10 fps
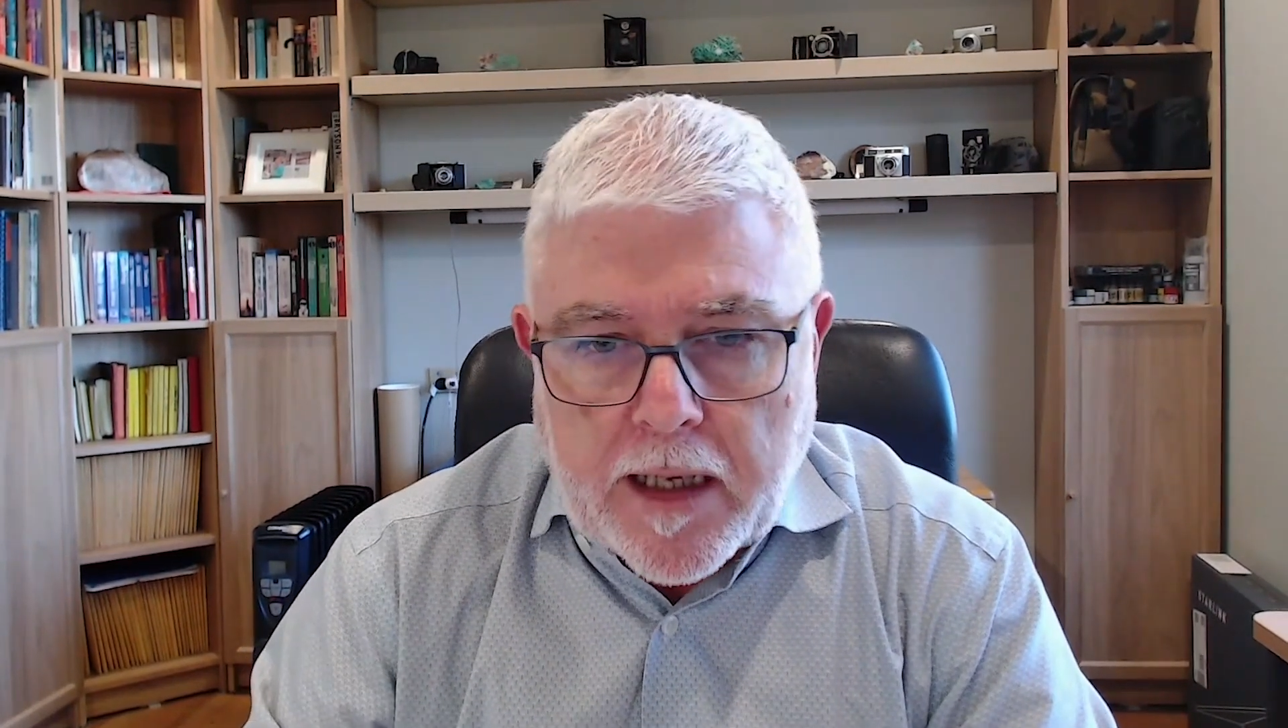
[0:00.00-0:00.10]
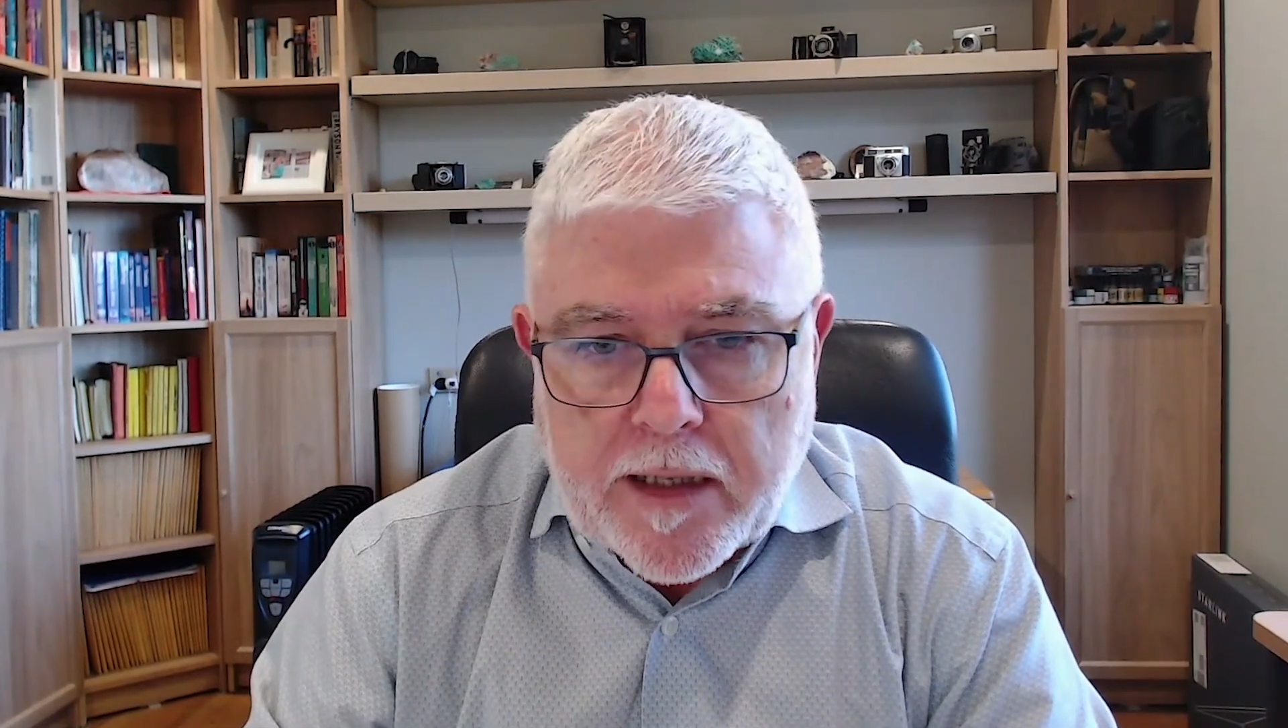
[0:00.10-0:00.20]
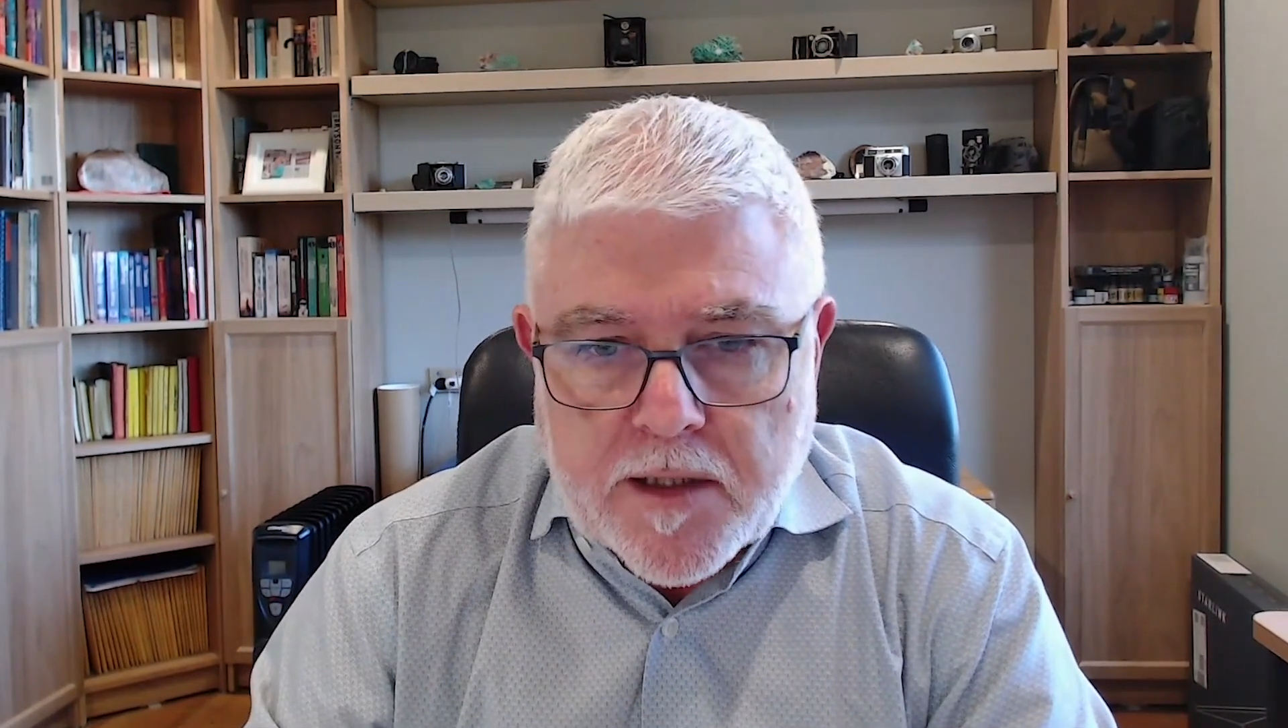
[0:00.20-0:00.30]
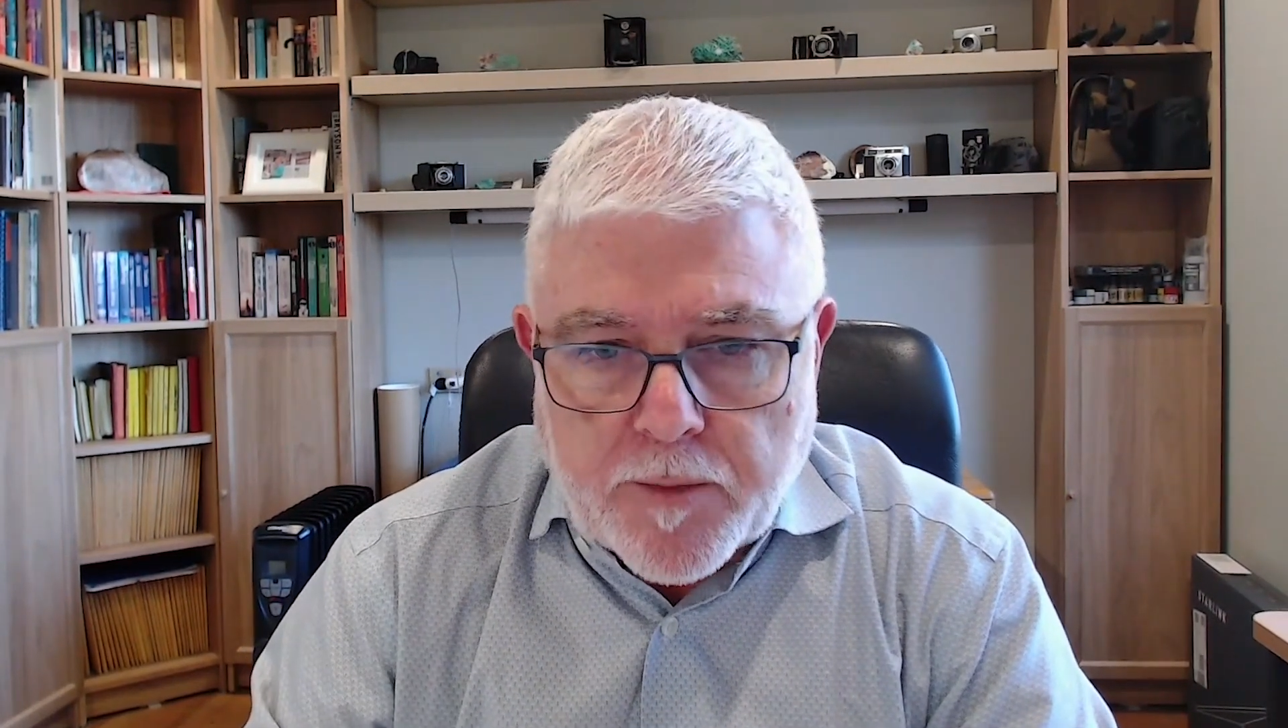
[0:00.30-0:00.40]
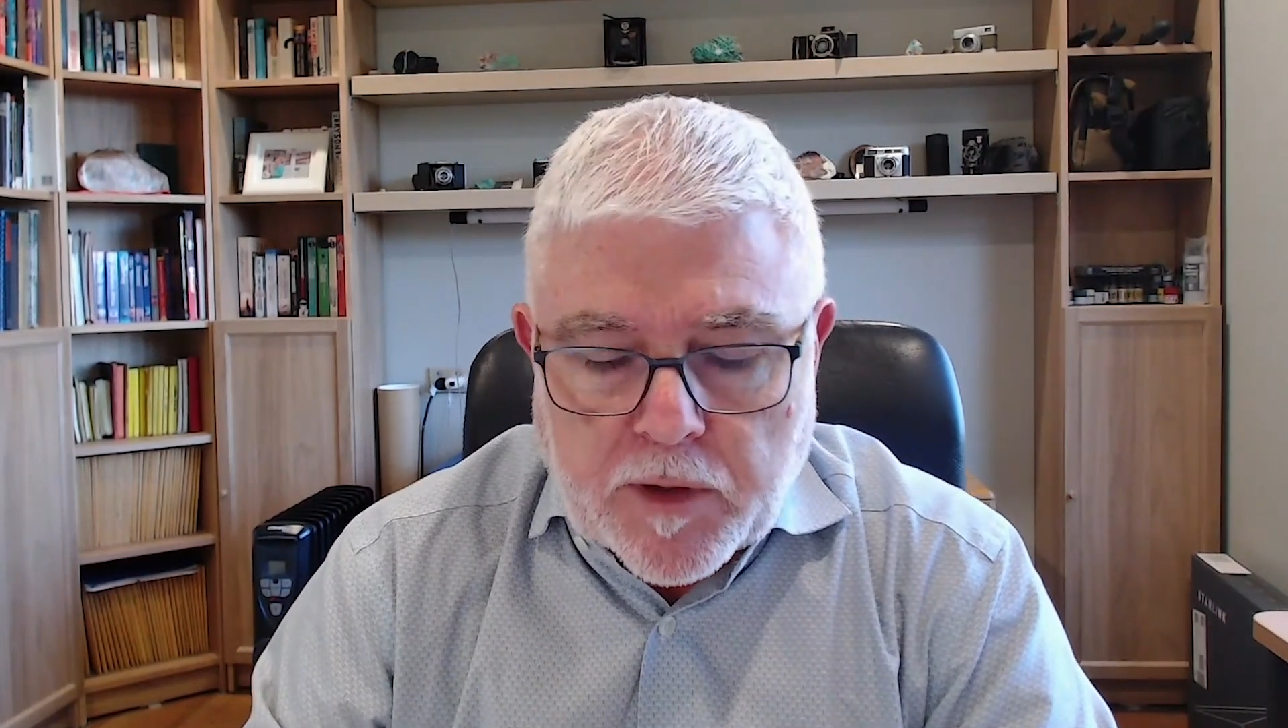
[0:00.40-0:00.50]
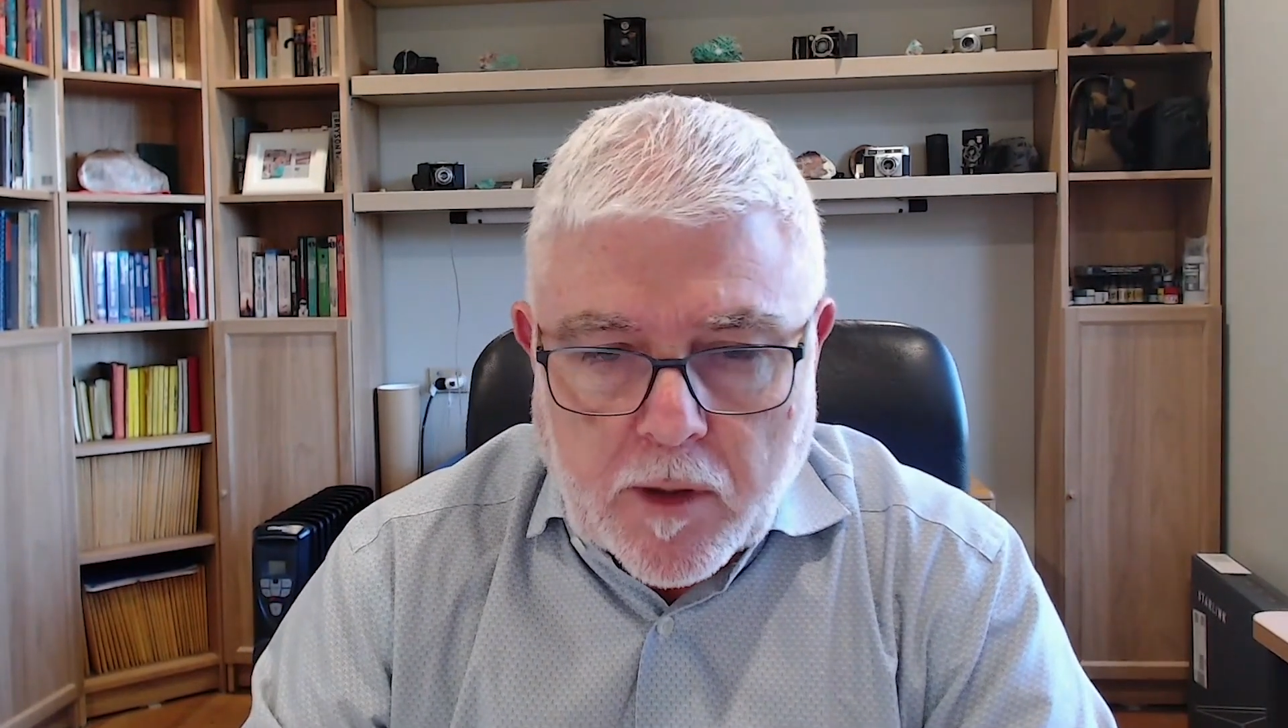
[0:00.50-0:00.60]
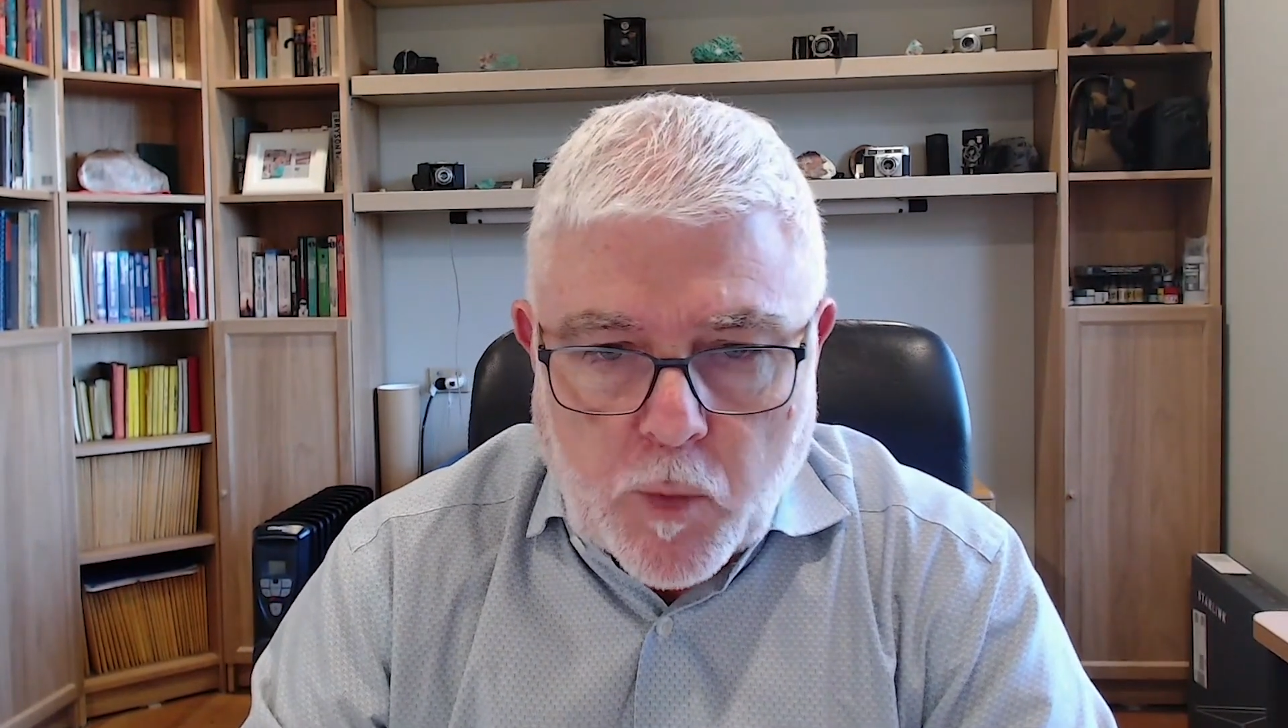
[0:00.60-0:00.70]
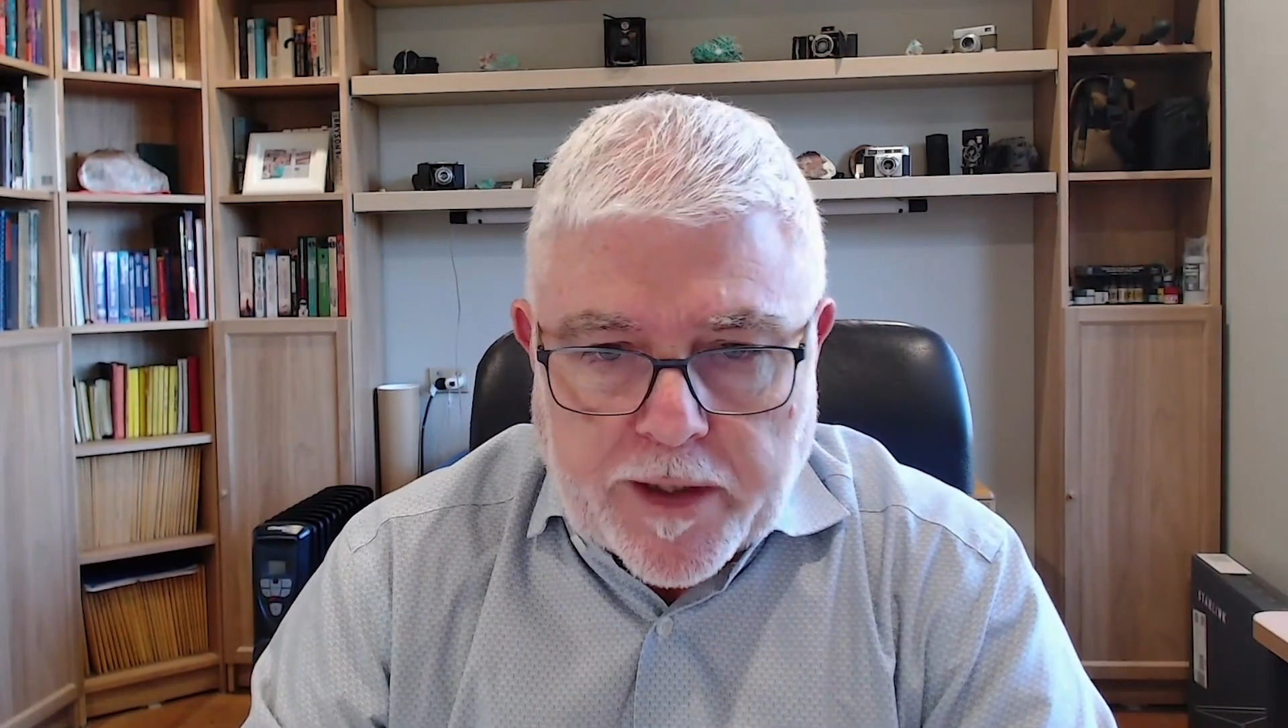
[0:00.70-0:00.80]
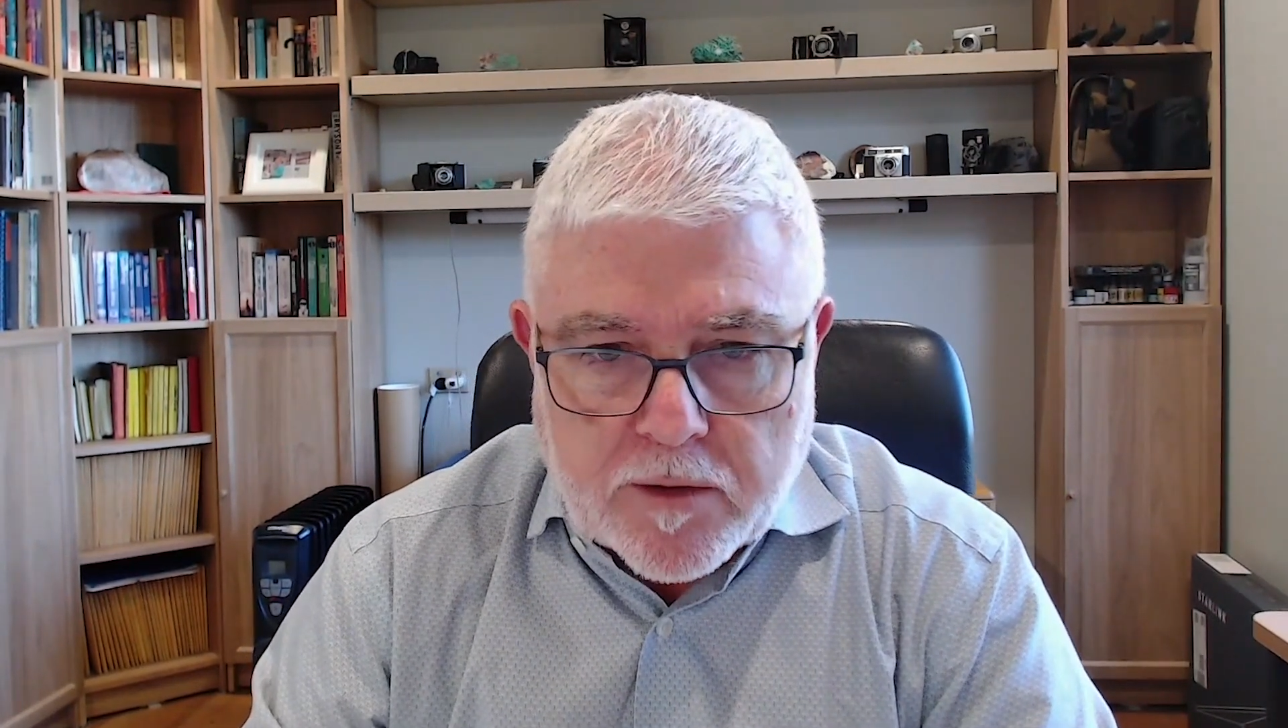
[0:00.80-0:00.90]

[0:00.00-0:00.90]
is something that we